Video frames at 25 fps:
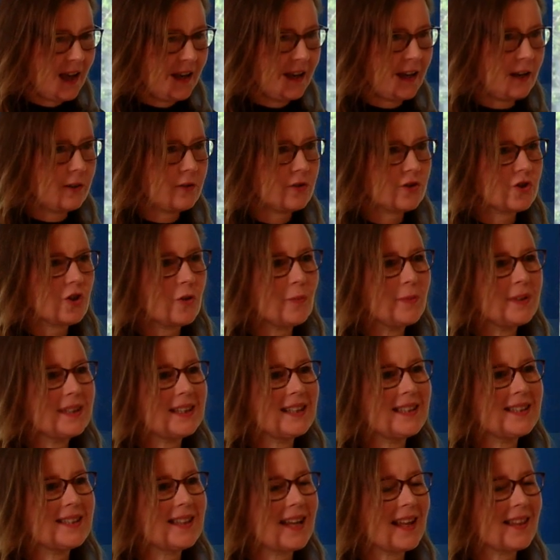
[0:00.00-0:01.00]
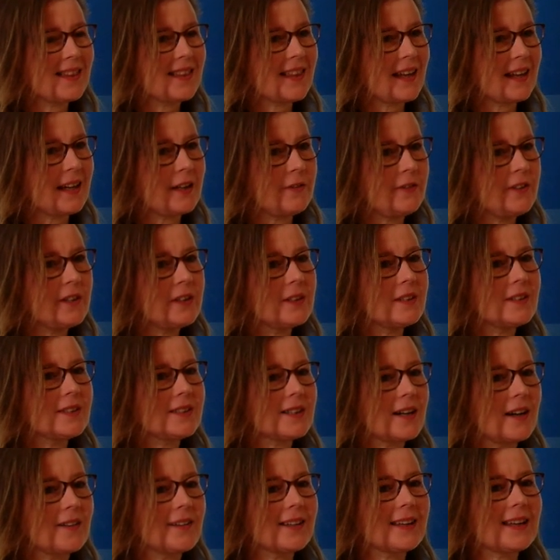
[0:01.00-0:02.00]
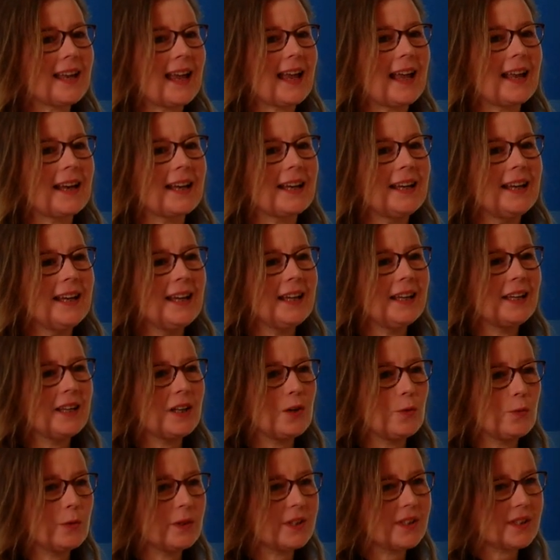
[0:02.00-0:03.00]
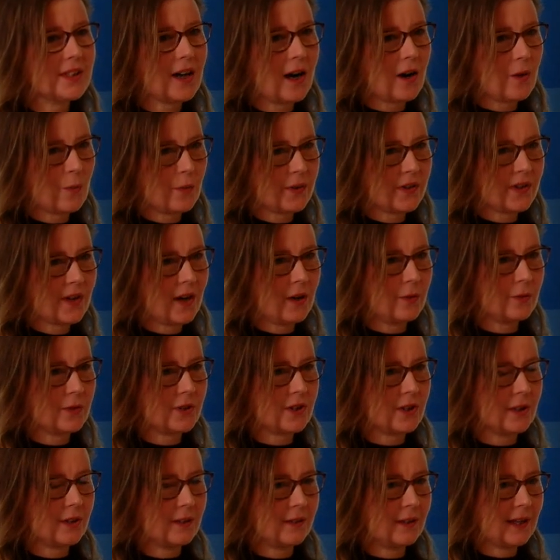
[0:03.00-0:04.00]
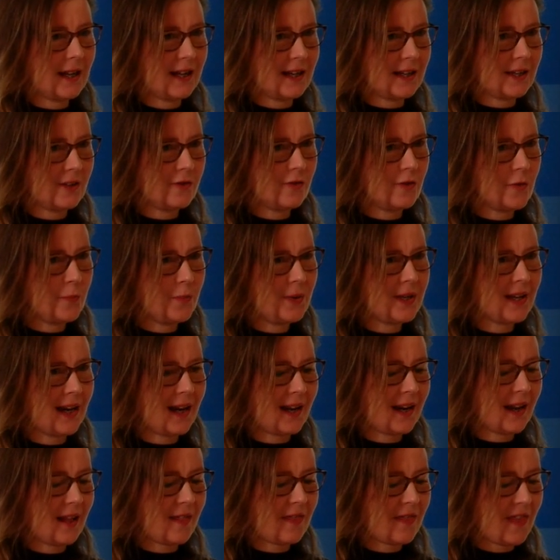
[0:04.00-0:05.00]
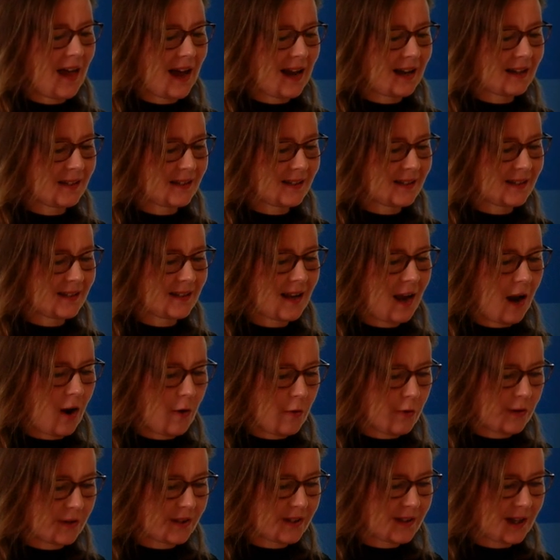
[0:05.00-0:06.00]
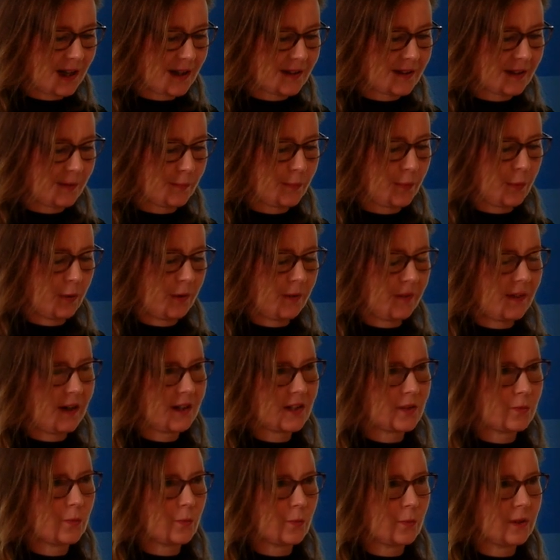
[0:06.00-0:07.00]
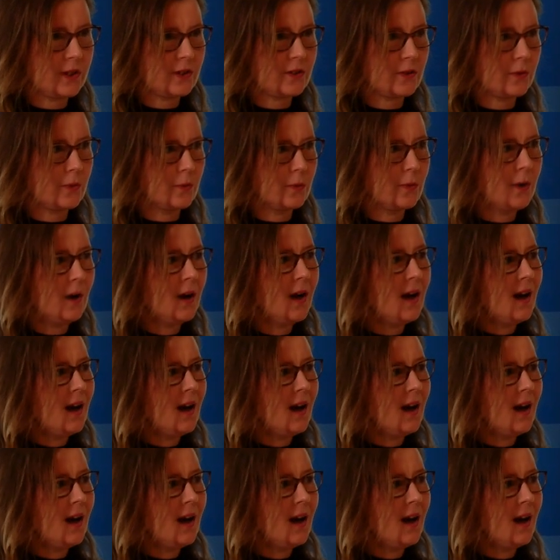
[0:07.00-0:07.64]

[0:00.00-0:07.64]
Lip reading: Now, Jean Monnet said that if he could start again, he would start with culture. And at Europeana, that's our starting point. That's what we do.